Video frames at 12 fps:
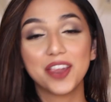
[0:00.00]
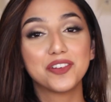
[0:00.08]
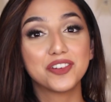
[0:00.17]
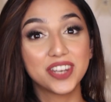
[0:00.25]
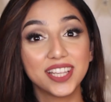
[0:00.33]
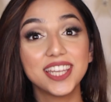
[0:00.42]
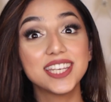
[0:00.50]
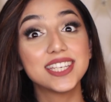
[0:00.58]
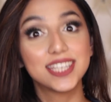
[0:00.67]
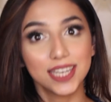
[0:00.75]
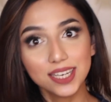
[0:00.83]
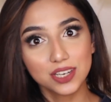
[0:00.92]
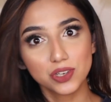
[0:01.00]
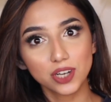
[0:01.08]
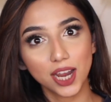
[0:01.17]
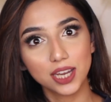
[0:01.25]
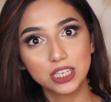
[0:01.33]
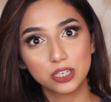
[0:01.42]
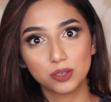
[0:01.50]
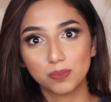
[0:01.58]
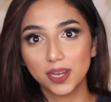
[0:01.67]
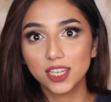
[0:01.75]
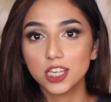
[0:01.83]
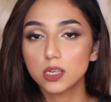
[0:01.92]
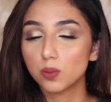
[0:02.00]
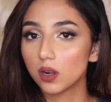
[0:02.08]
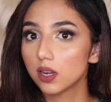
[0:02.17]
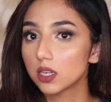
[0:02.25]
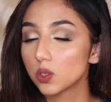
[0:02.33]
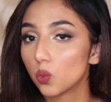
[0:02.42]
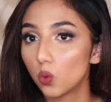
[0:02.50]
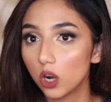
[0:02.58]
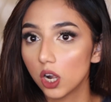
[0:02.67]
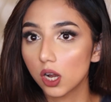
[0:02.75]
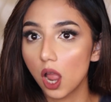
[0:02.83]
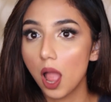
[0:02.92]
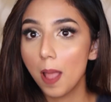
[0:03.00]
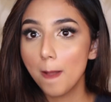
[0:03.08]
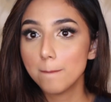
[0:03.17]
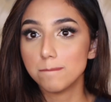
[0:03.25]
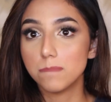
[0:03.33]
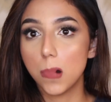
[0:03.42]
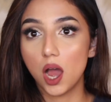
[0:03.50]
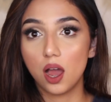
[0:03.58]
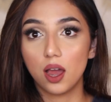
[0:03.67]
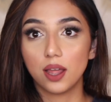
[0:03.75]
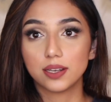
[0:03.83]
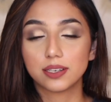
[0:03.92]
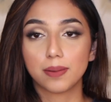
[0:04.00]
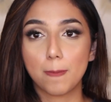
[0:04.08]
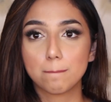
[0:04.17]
I really did try to make these products work, but